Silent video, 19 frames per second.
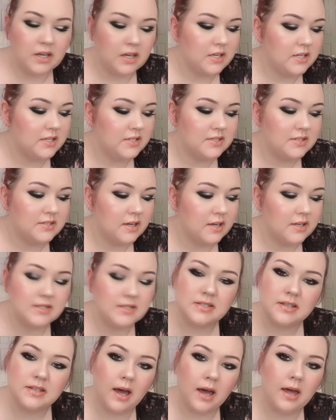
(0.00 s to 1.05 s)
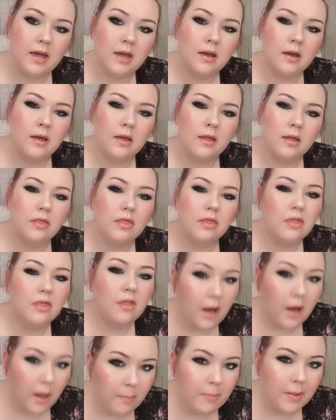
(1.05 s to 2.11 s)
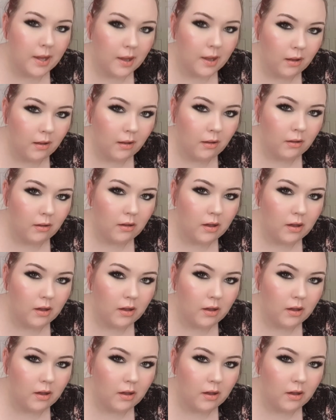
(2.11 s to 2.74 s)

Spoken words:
And he said, it's not the pill.